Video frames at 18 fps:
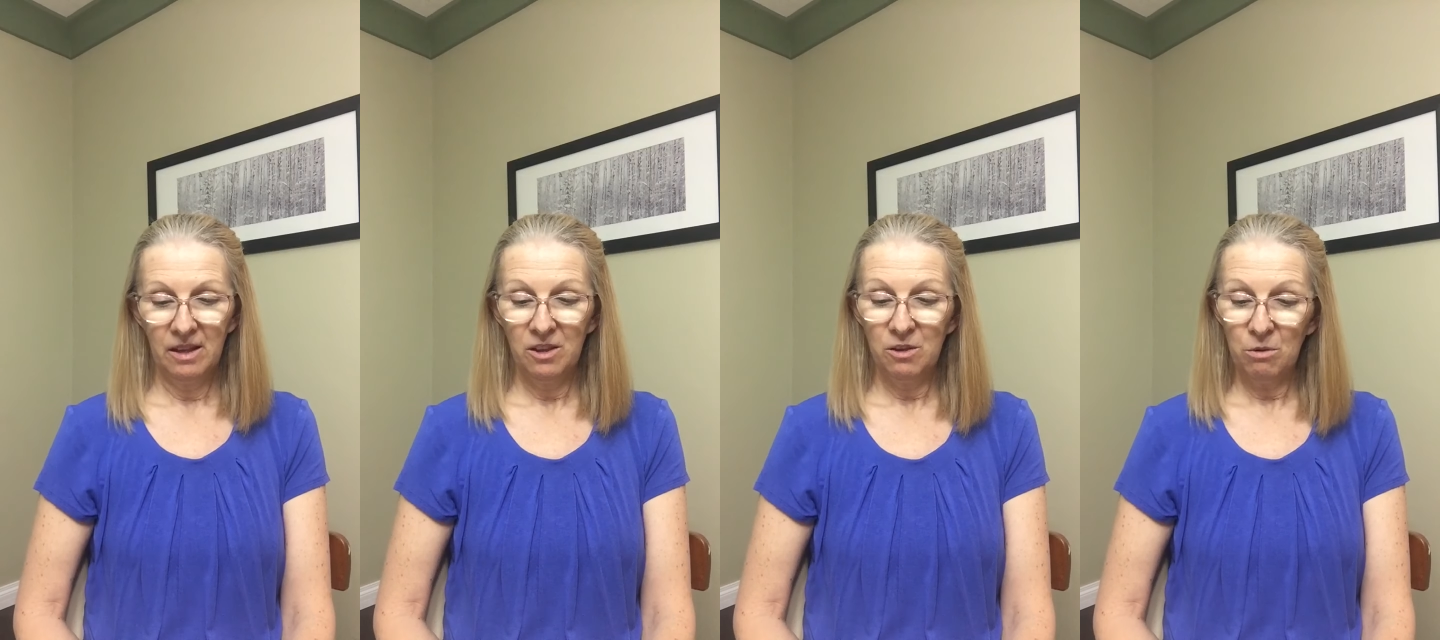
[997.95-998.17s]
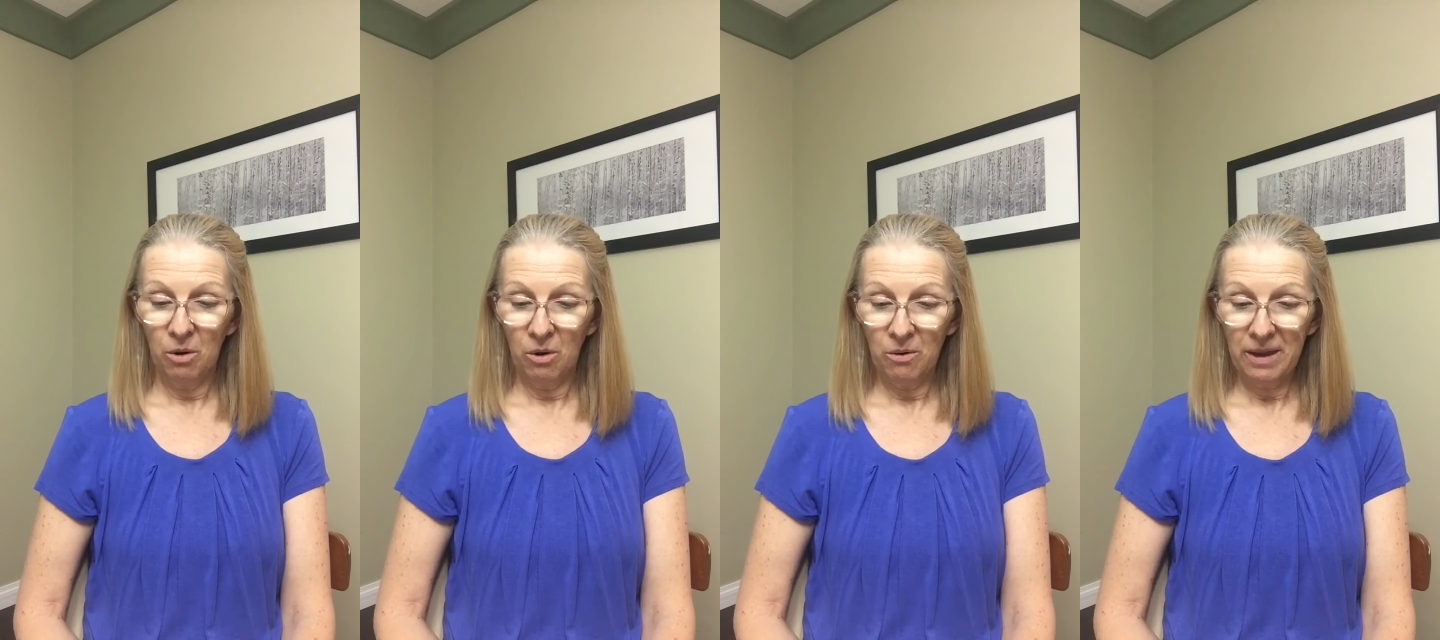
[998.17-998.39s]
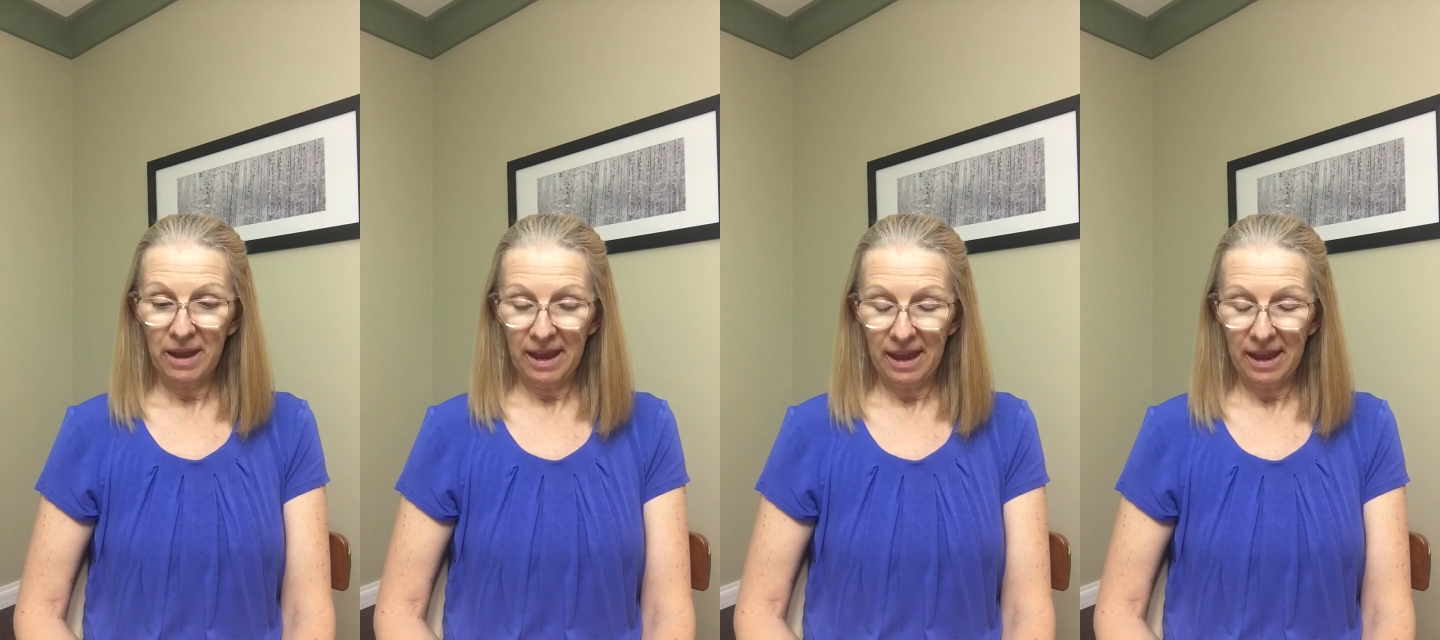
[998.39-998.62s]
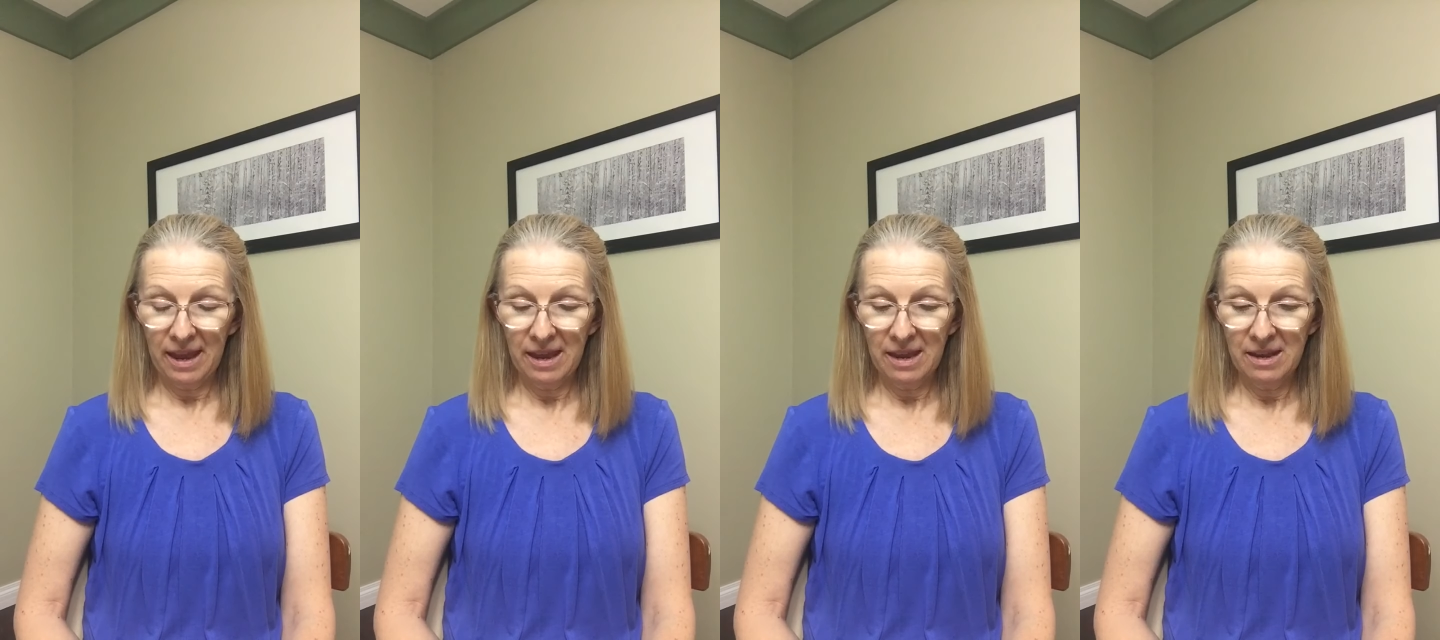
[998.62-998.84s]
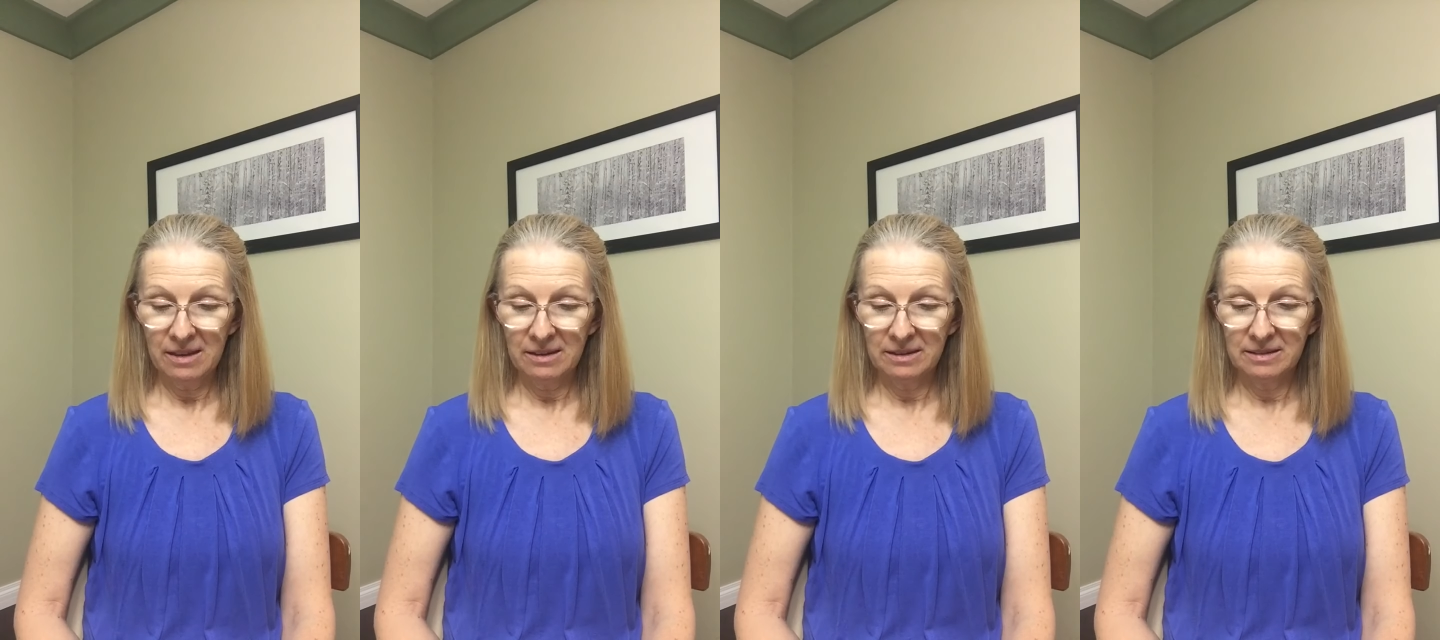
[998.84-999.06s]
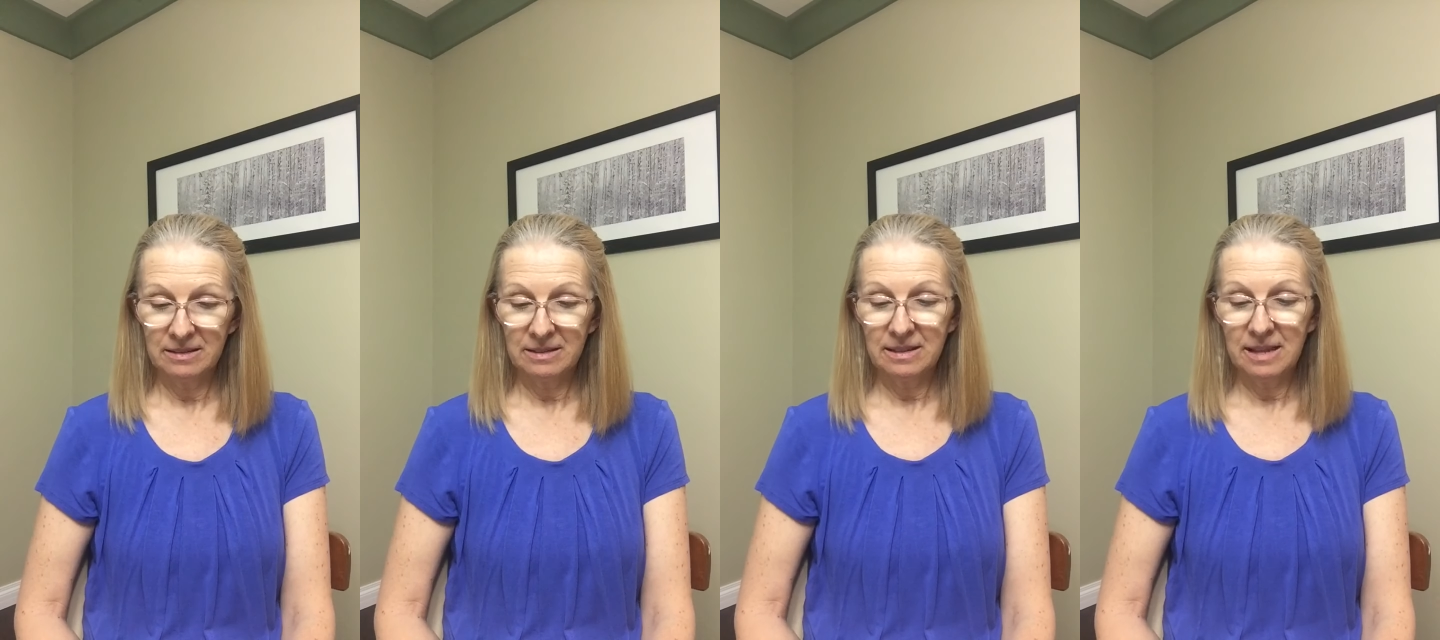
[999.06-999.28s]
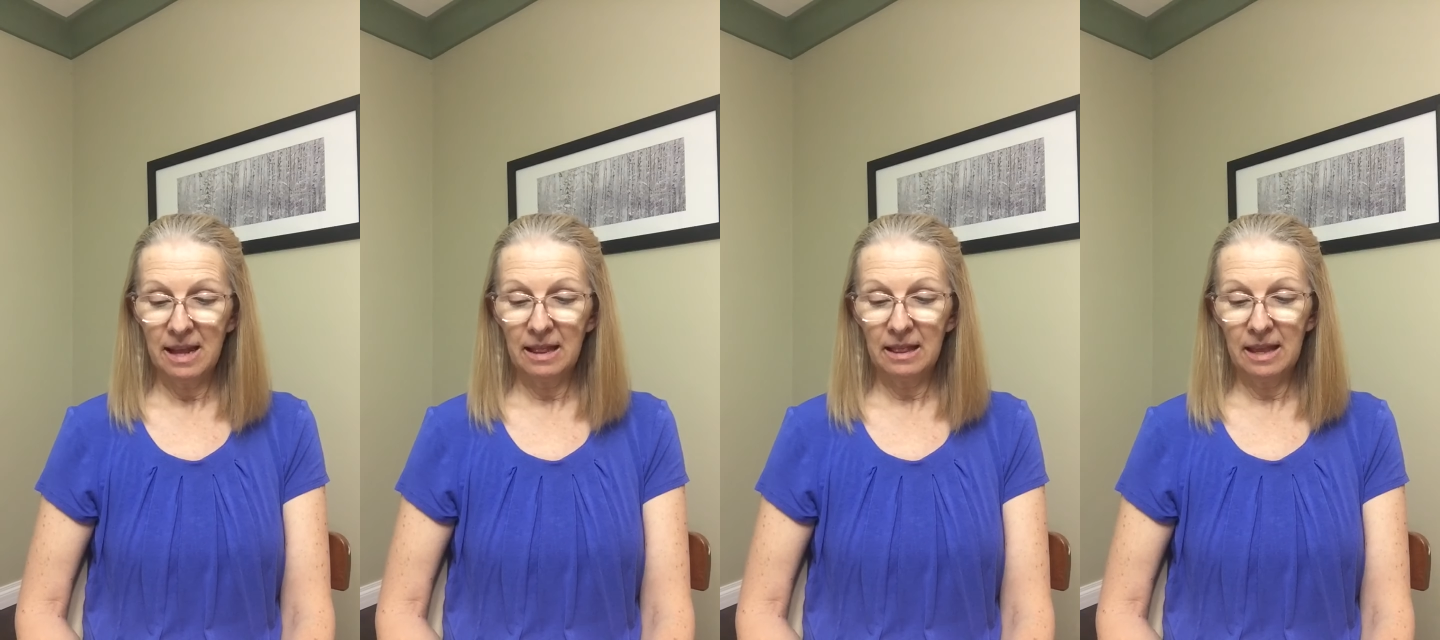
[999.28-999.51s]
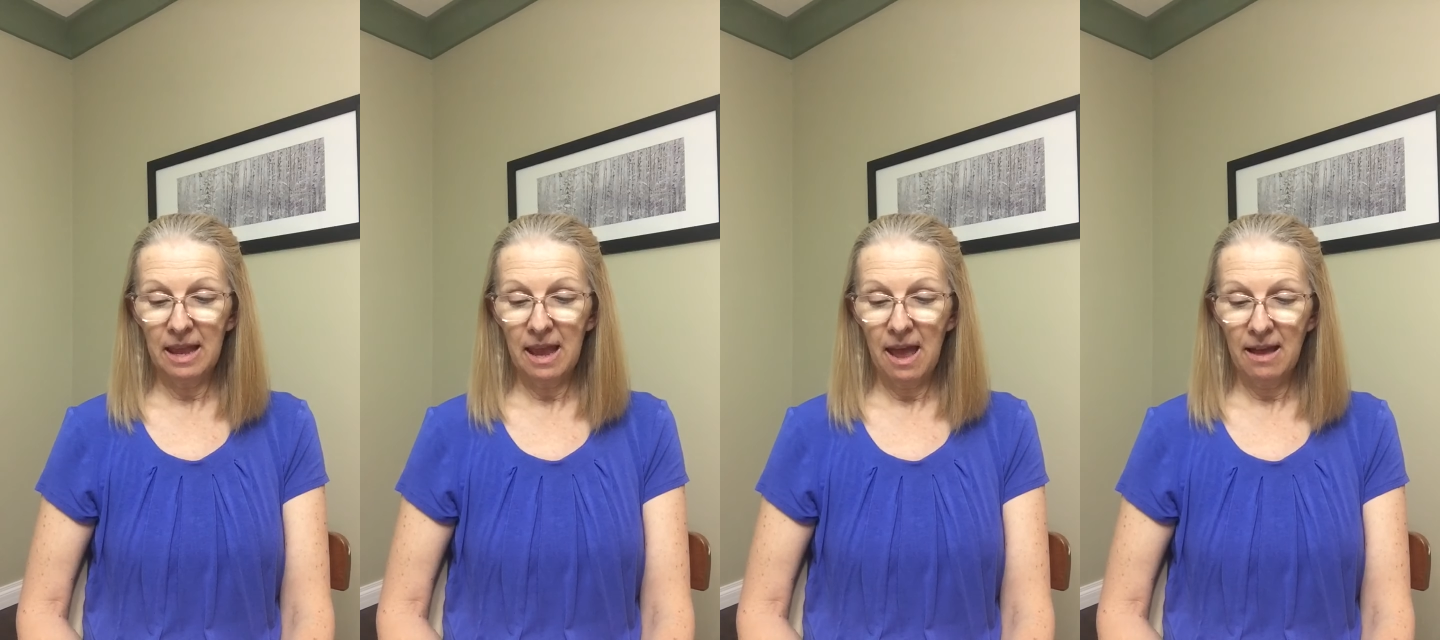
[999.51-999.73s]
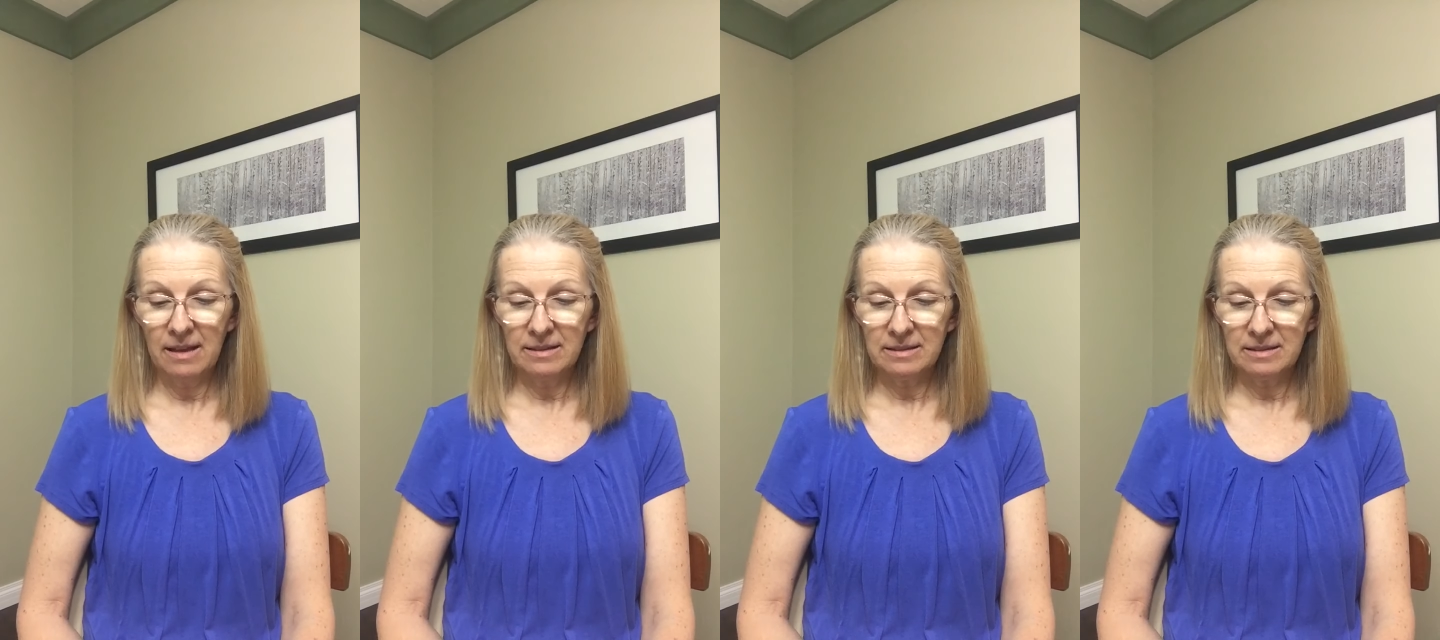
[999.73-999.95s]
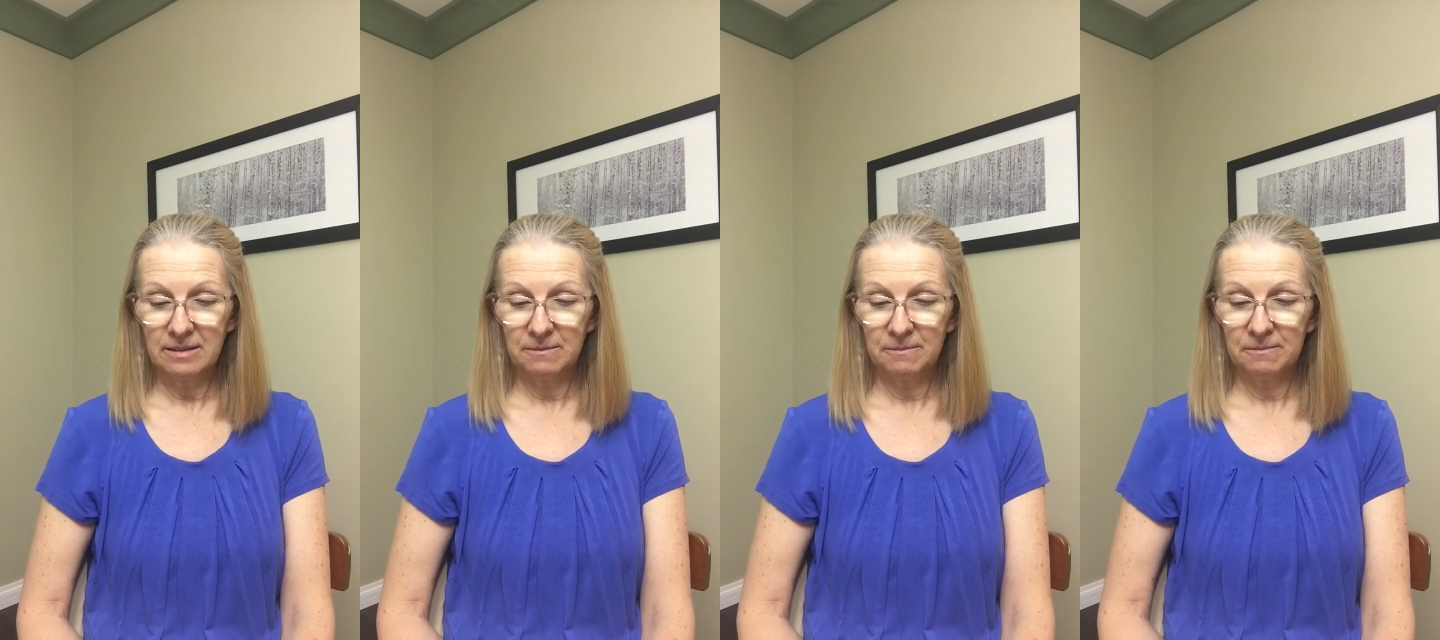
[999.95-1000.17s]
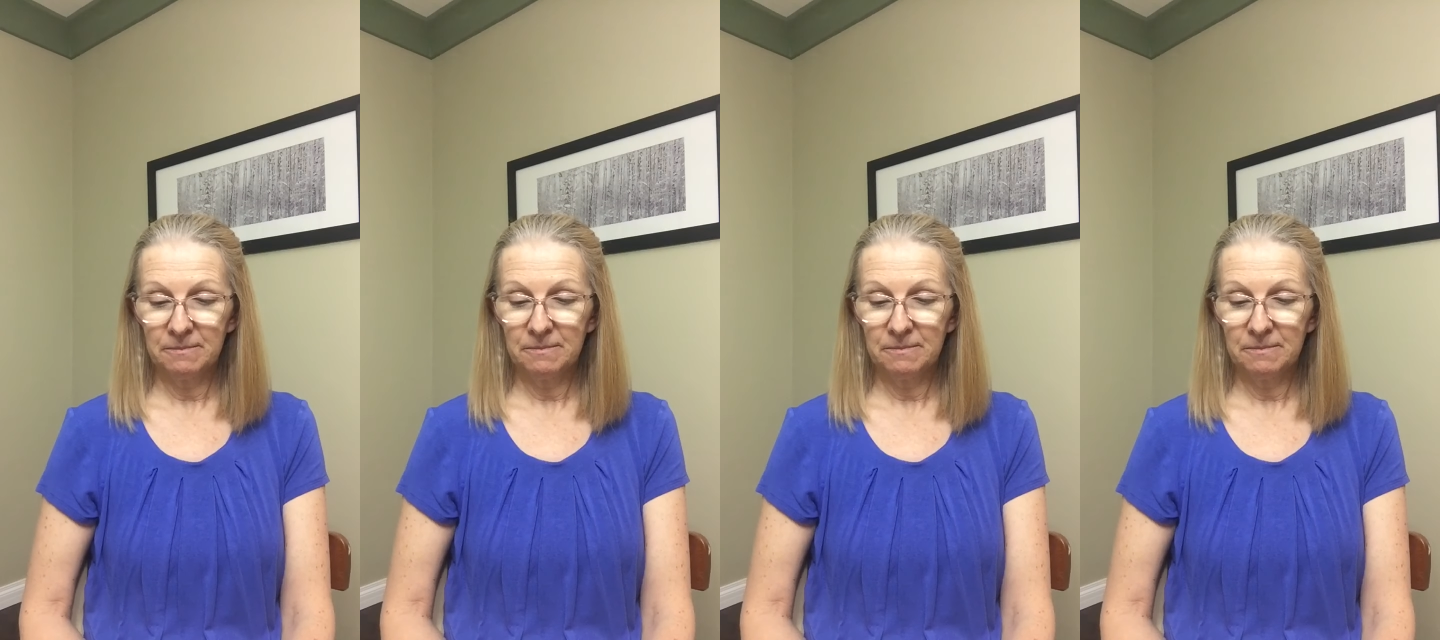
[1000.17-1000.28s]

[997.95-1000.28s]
You okay? Stanley asked.